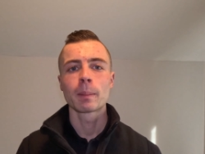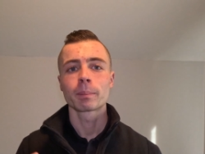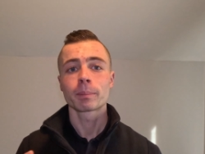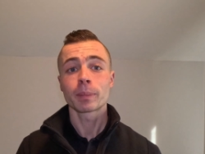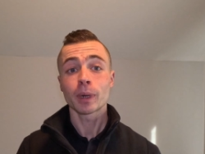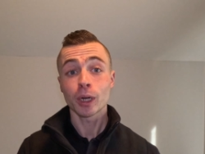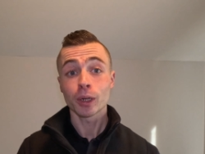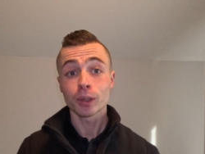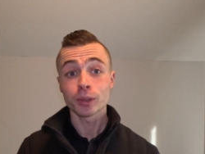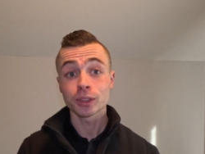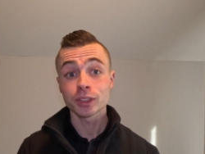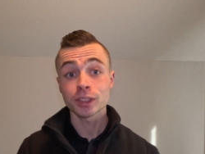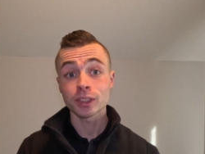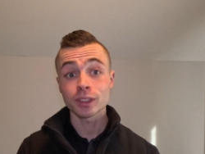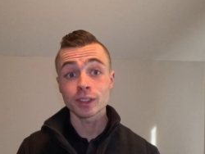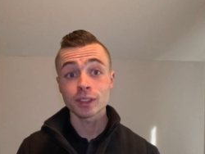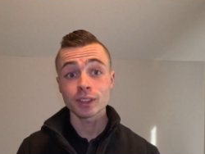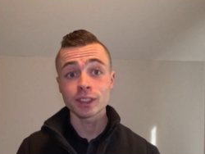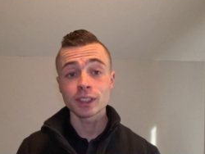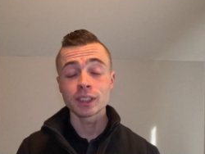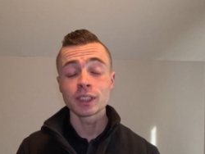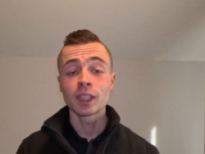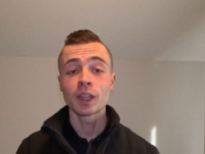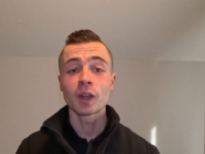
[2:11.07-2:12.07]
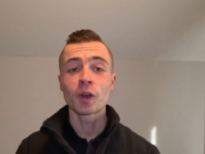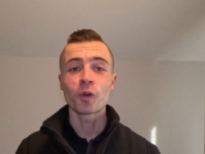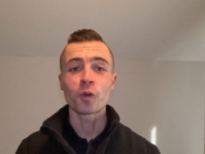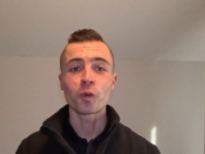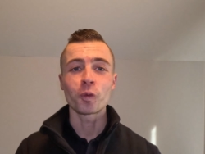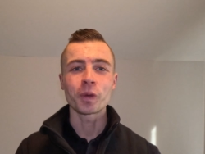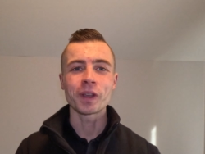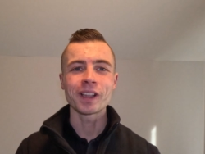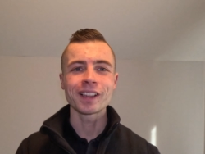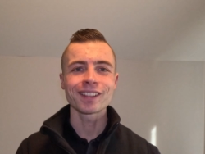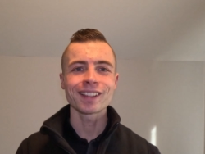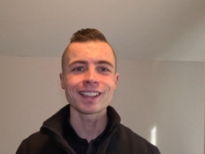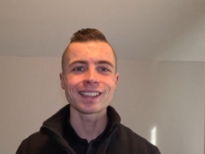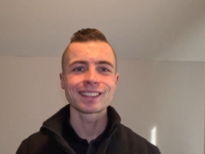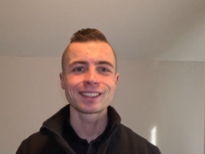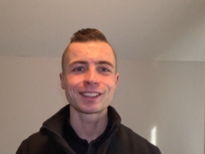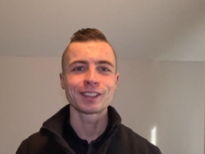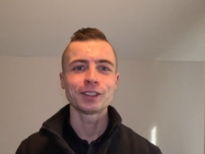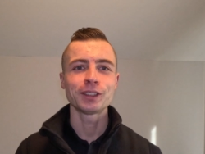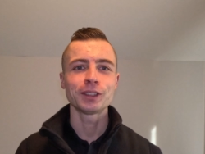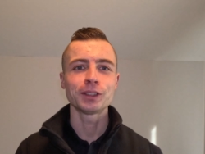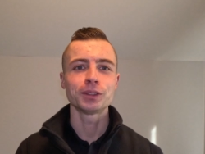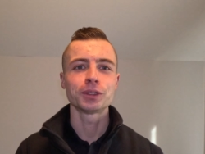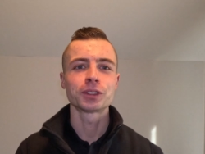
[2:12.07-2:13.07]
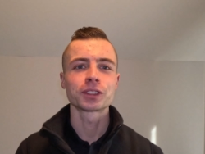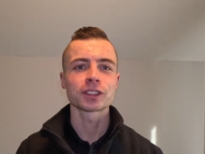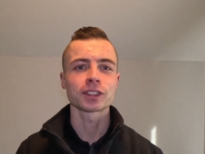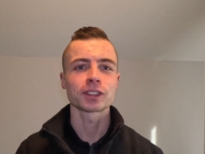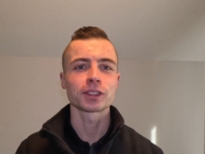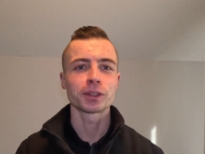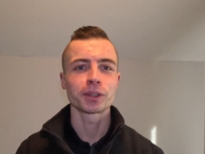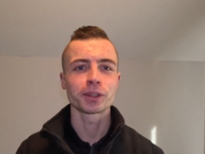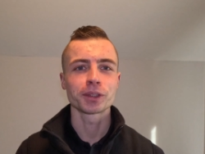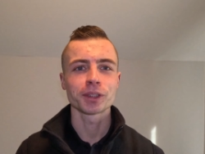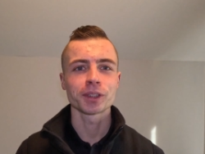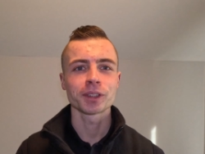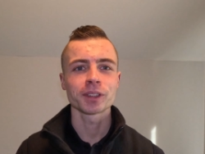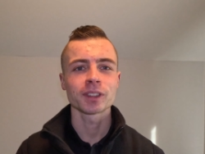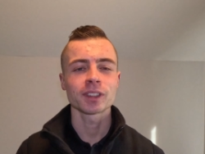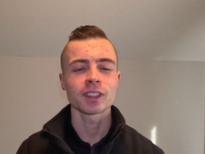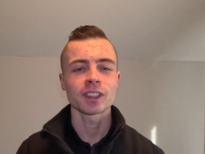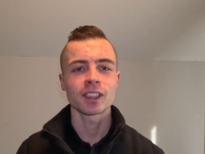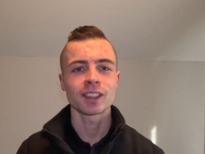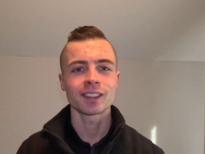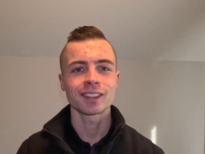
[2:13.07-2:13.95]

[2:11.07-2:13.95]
Personally, we like to use Schluter.